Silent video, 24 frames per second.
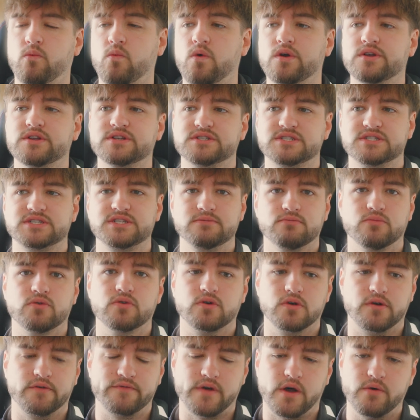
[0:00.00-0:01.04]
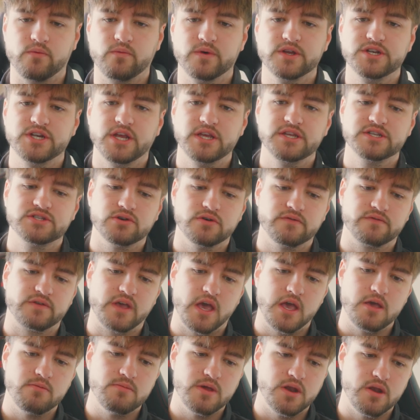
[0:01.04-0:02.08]
I wanted to see more of. I wish he sort of
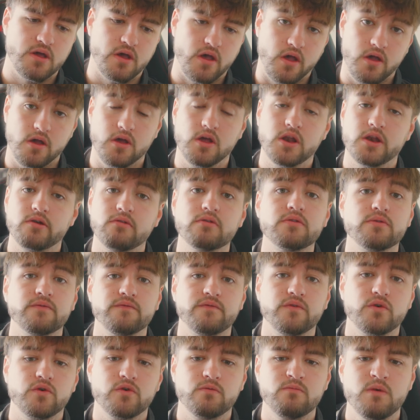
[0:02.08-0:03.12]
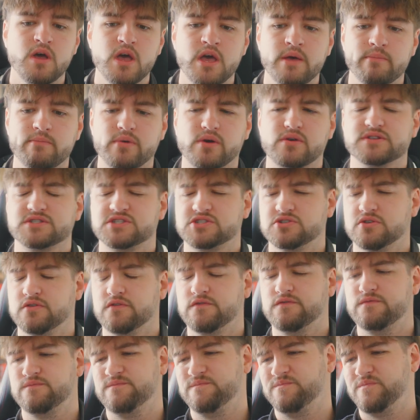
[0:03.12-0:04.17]
came in earlier in the film, because
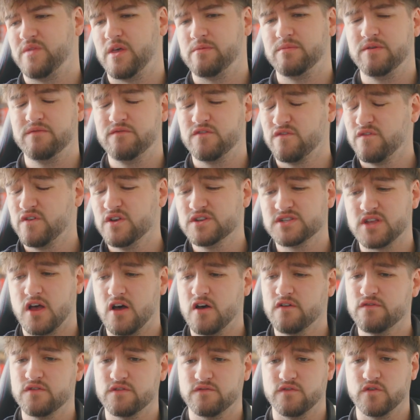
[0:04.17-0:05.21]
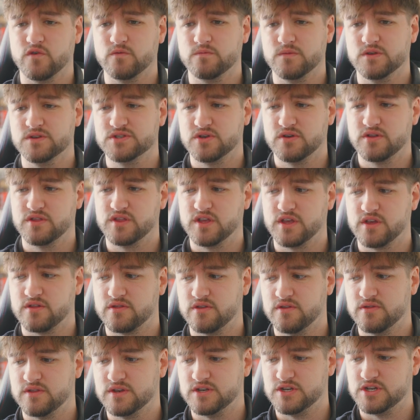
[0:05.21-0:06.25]
sort of, I mean, for the first half of the film, you sort of think
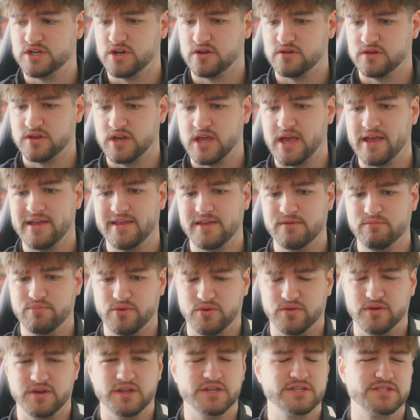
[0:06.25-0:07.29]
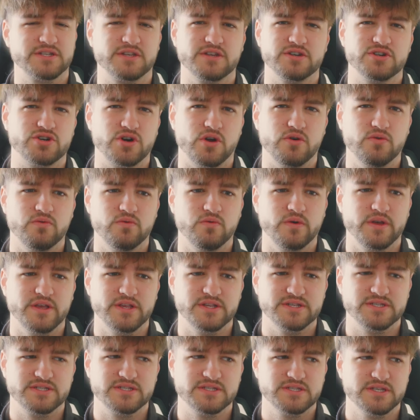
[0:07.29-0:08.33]
that the giant ape under his control
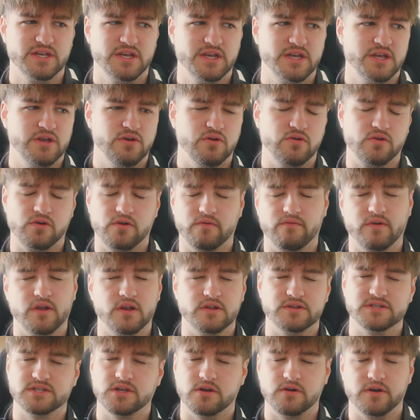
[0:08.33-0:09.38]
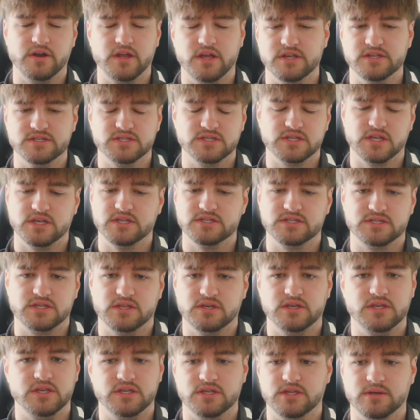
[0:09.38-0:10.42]
is, or gorilla, sorry, is
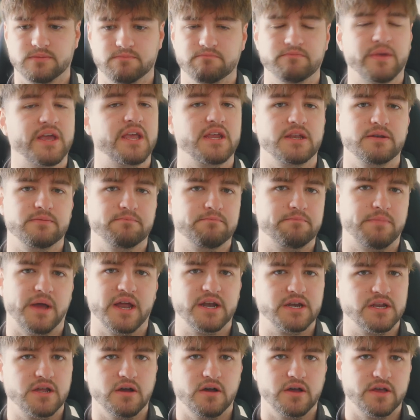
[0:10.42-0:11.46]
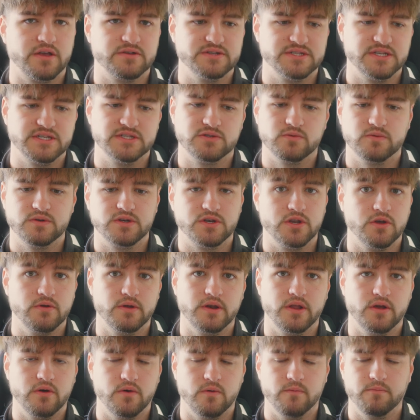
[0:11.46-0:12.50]
the main bad guy, because he's the one
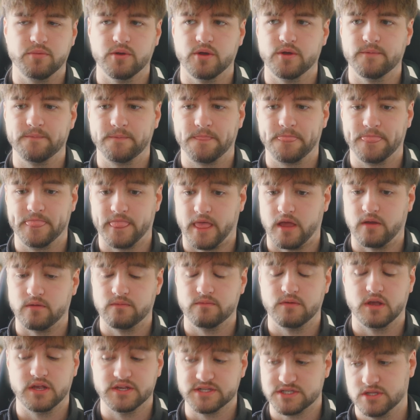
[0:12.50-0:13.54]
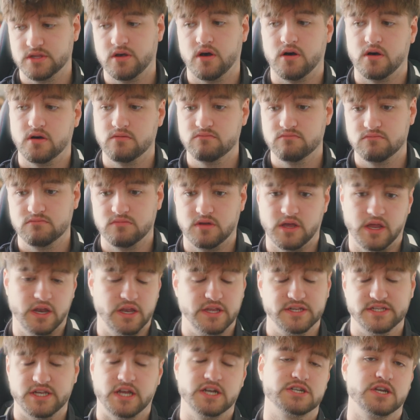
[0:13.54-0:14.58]
doing it all. But no, it's not, and
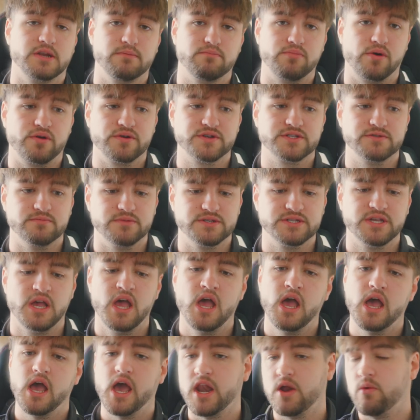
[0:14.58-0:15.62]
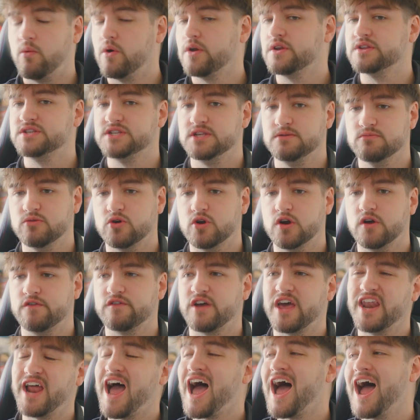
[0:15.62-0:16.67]
it's actually Proximus. And I want to see more of,
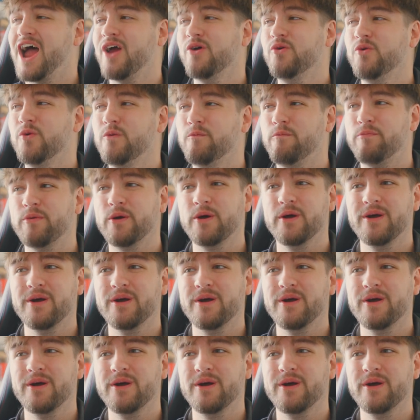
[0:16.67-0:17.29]
and I hope